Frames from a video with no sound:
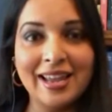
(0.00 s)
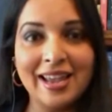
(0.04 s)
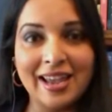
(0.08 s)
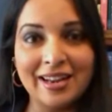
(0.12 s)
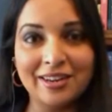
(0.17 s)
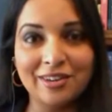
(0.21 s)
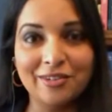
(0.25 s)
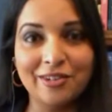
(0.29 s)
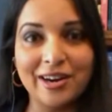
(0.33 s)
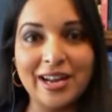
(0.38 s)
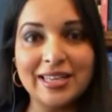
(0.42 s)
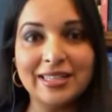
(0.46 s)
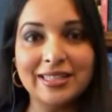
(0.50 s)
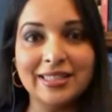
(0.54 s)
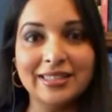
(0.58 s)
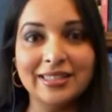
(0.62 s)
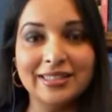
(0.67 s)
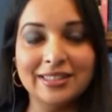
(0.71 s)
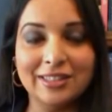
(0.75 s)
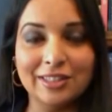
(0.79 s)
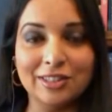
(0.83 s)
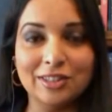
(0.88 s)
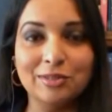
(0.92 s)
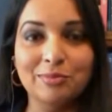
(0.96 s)
and granted,
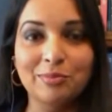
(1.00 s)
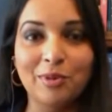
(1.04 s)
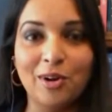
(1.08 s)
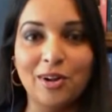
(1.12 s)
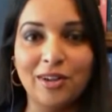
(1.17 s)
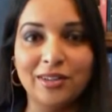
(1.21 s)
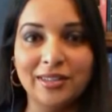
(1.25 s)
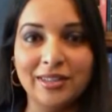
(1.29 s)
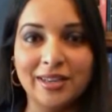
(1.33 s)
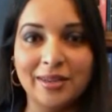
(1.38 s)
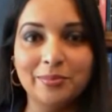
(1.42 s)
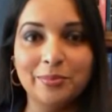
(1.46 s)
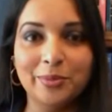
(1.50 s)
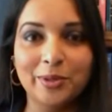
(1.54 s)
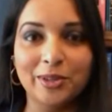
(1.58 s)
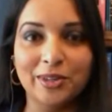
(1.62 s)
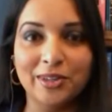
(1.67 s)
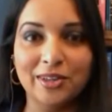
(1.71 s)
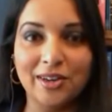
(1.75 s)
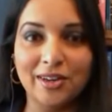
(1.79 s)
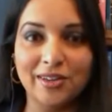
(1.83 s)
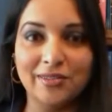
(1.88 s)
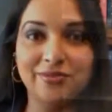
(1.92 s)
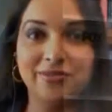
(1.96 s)
it's a small
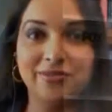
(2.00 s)
number